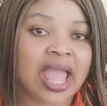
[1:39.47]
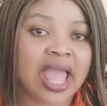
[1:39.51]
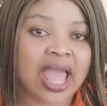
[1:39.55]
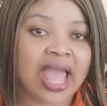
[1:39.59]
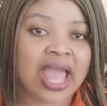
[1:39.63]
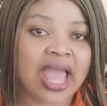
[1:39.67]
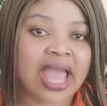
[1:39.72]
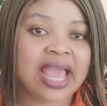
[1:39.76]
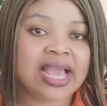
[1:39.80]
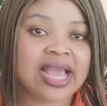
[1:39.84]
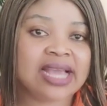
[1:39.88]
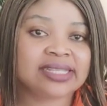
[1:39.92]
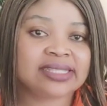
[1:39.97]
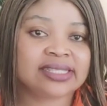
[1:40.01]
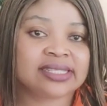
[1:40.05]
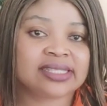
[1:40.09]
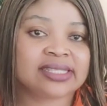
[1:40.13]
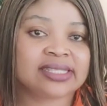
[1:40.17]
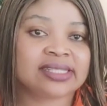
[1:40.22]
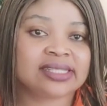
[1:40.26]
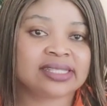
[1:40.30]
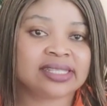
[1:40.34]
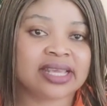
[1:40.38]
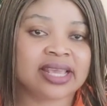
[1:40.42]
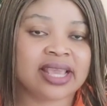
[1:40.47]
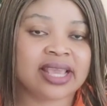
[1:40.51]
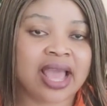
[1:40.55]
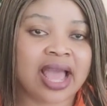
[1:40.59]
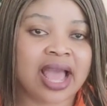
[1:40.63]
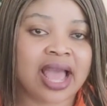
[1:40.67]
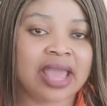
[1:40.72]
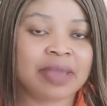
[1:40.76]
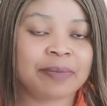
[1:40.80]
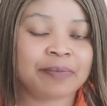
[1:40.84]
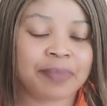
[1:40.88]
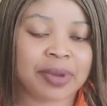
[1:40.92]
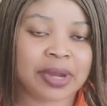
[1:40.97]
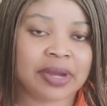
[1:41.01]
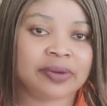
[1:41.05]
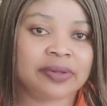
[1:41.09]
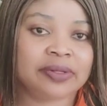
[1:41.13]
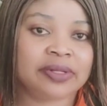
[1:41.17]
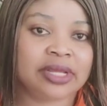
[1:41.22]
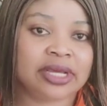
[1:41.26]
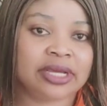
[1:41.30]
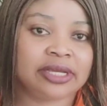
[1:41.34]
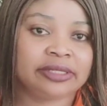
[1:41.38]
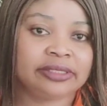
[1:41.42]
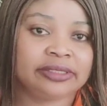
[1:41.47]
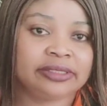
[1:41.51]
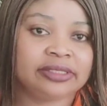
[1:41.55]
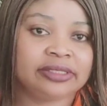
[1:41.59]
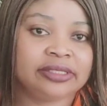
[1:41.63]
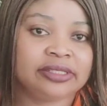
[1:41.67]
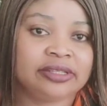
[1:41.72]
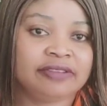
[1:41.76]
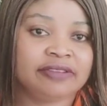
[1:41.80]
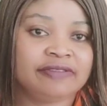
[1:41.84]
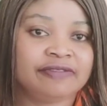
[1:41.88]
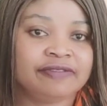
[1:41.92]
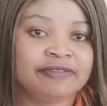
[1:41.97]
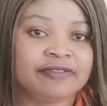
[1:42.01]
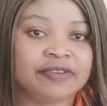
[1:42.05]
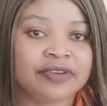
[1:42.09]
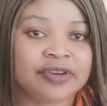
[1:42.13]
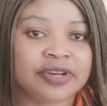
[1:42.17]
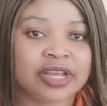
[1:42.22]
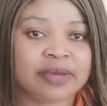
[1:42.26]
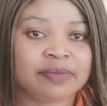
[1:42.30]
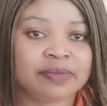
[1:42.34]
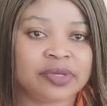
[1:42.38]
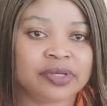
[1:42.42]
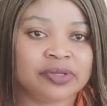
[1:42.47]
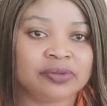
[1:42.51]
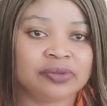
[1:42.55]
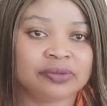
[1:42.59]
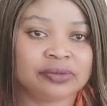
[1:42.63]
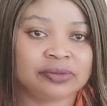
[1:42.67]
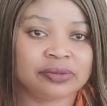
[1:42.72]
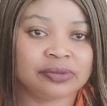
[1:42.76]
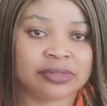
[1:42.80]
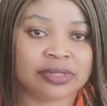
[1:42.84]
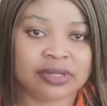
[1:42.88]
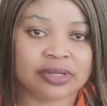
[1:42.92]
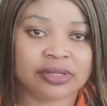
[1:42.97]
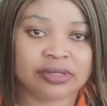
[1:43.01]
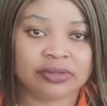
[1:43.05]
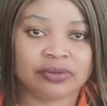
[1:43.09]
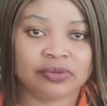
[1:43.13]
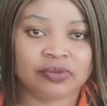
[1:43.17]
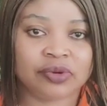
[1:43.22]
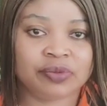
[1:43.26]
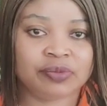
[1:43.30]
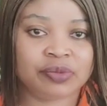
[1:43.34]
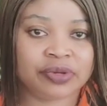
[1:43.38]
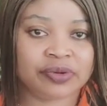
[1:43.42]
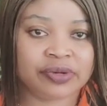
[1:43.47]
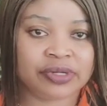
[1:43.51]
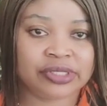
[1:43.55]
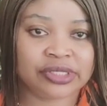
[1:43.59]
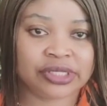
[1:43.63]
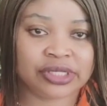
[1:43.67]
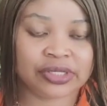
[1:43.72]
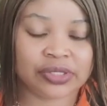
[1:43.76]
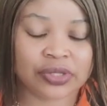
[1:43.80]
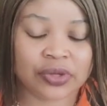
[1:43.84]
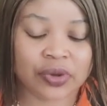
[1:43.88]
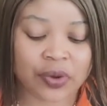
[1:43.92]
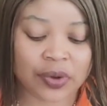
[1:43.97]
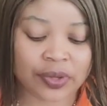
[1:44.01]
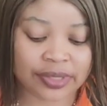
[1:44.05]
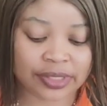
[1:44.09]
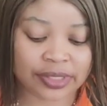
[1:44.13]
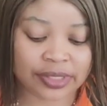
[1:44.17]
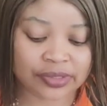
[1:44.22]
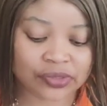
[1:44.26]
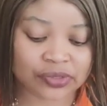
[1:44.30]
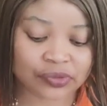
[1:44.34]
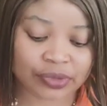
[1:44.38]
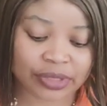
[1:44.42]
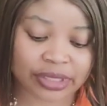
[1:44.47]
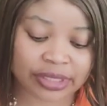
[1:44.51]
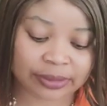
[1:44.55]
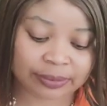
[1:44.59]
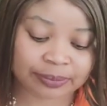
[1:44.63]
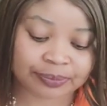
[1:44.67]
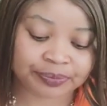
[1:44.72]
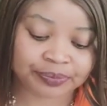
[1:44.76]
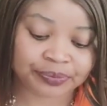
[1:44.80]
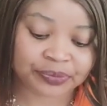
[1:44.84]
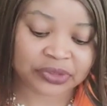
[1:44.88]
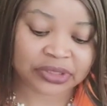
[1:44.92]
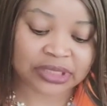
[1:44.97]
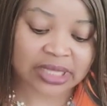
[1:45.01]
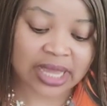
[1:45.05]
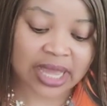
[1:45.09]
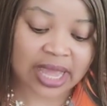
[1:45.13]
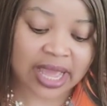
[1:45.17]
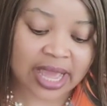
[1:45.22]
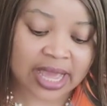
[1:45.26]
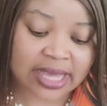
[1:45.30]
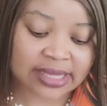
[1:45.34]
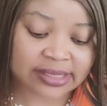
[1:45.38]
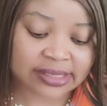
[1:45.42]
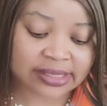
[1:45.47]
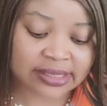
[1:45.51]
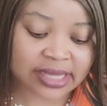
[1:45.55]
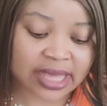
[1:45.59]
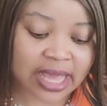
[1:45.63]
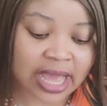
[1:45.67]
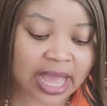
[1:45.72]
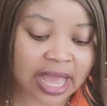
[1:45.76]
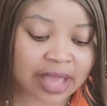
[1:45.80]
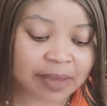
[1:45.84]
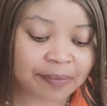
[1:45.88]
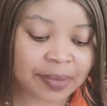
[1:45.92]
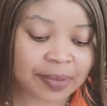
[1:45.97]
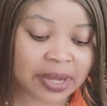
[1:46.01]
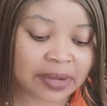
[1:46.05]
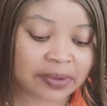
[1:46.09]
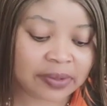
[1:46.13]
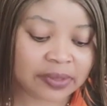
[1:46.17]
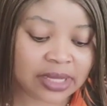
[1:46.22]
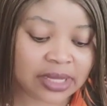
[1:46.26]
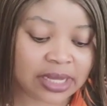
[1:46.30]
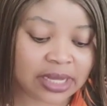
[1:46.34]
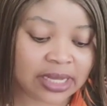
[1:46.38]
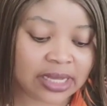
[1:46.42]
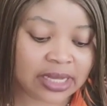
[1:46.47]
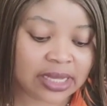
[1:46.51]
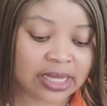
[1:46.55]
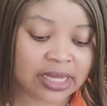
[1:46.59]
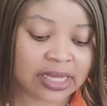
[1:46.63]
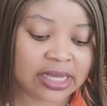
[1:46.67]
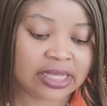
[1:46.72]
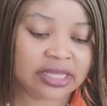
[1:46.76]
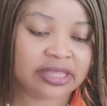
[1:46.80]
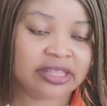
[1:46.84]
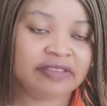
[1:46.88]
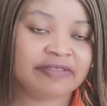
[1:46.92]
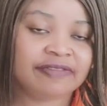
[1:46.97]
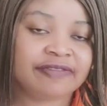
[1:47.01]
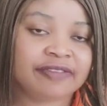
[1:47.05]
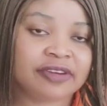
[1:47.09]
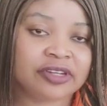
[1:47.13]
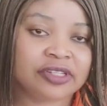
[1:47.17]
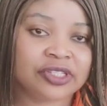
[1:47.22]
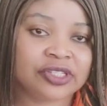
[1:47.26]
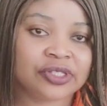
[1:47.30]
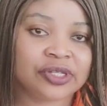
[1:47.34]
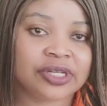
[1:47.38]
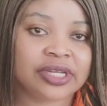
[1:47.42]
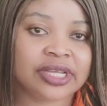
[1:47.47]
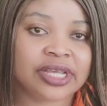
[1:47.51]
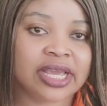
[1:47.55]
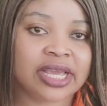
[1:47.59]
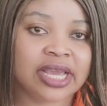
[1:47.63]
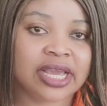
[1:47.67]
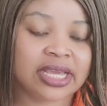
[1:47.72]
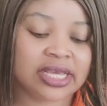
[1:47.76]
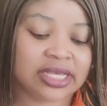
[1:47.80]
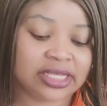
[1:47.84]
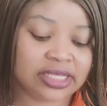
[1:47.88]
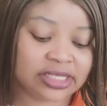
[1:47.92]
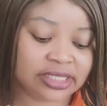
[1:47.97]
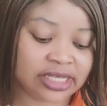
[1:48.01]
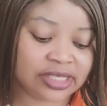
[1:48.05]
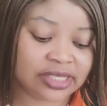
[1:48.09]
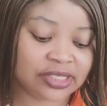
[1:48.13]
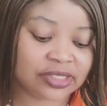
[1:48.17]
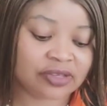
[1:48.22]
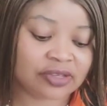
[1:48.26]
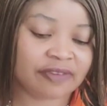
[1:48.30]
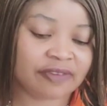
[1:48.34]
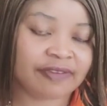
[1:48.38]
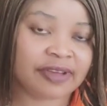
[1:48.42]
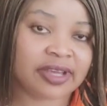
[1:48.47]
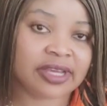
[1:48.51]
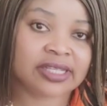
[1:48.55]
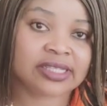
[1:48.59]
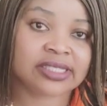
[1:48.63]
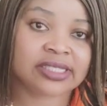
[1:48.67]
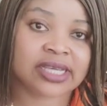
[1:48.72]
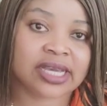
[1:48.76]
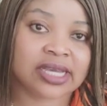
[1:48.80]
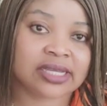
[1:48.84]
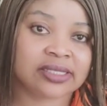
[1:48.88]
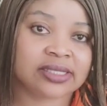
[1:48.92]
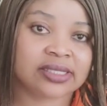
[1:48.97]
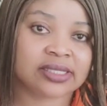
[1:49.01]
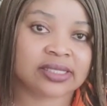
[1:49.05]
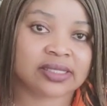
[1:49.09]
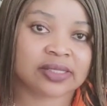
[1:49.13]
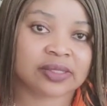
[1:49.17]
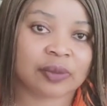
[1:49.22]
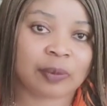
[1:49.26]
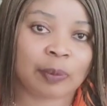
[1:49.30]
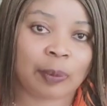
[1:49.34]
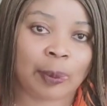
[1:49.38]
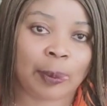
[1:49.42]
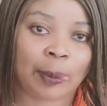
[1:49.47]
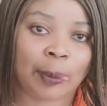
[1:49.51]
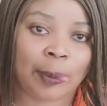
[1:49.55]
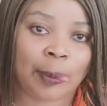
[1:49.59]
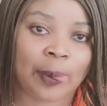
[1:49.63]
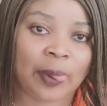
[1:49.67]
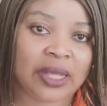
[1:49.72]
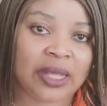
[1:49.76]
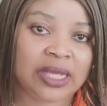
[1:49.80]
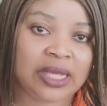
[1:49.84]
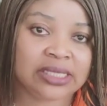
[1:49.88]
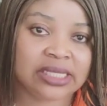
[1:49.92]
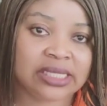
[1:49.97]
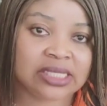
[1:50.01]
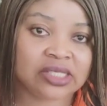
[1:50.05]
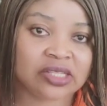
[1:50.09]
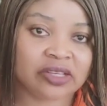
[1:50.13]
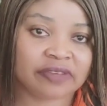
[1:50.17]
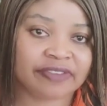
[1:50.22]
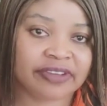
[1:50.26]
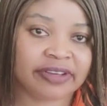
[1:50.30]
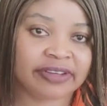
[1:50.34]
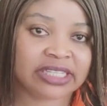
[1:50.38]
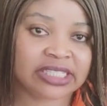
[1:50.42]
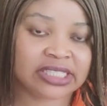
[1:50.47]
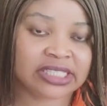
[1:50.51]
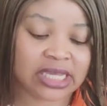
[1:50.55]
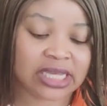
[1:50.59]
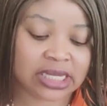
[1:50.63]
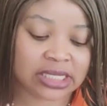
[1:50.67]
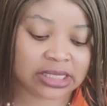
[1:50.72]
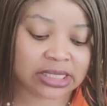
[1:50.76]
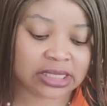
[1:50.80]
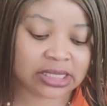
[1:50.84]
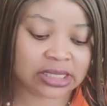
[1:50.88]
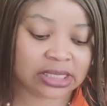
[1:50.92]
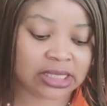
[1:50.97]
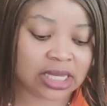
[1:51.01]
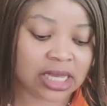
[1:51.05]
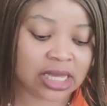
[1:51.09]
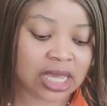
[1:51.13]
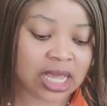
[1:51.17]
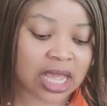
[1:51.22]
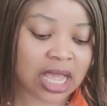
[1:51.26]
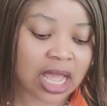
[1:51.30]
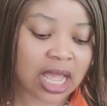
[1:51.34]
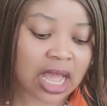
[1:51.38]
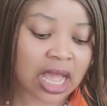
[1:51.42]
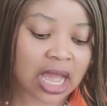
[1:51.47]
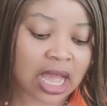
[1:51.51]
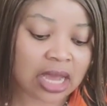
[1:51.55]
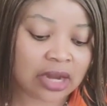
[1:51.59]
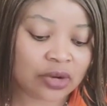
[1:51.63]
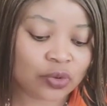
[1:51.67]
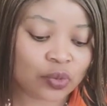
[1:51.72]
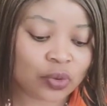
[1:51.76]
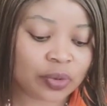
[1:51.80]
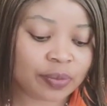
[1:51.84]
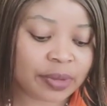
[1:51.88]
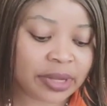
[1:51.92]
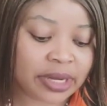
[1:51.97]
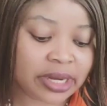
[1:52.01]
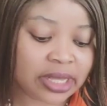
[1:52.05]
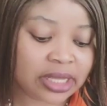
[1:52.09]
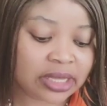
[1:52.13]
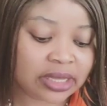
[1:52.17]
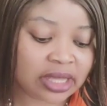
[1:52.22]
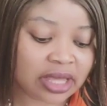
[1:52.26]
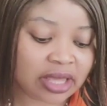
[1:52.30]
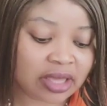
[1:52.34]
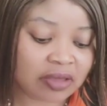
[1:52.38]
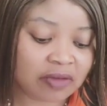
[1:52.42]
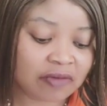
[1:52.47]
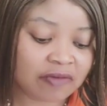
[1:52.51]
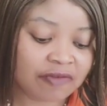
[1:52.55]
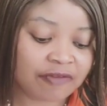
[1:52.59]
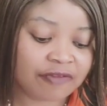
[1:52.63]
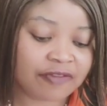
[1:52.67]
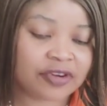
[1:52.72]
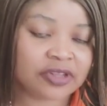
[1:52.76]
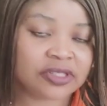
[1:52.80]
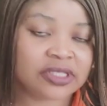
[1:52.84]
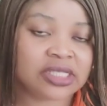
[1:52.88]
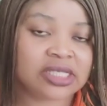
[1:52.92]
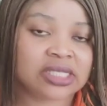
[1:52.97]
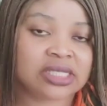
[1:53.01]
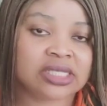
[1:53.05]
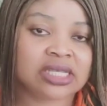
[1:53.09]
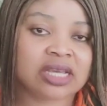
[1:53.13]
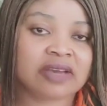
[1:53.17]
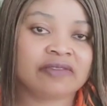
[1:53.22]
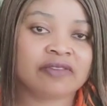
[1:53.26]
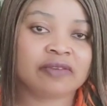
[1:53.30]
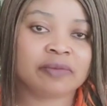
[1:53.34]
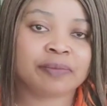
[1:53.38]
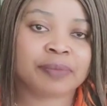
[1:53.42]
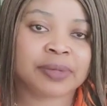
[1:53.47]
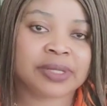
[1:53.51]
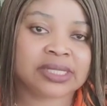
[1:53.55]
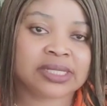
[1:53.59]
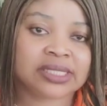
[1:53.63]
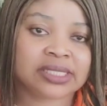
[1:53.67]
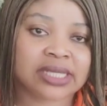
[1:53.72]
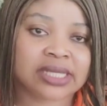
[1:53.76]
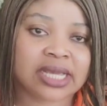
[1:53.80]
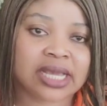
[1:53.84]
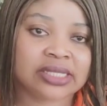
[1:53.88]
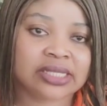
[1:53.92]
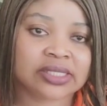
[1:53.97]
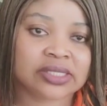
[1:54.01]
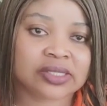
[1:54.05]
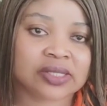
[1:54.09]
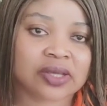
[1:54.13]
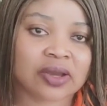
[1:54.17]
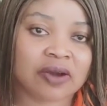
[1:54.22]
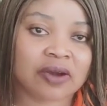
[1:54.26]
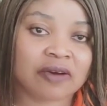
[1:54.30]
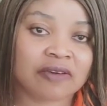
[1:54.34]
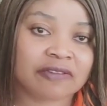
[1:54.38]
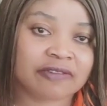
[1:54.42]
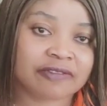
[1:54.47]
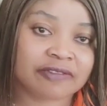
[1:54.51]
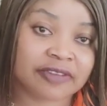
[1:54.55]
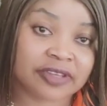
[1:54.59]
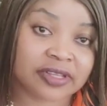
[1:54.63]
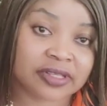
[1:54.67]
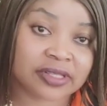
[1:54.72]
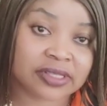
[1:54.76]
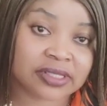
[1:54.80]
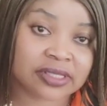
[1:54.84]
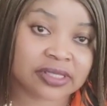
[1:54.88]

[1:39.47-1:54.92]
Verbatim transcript: SCI powder. The full name will be written on the screen. SCI powder. The function here is a surfactant. It's a surfactant, and we'll be needing 47% of it.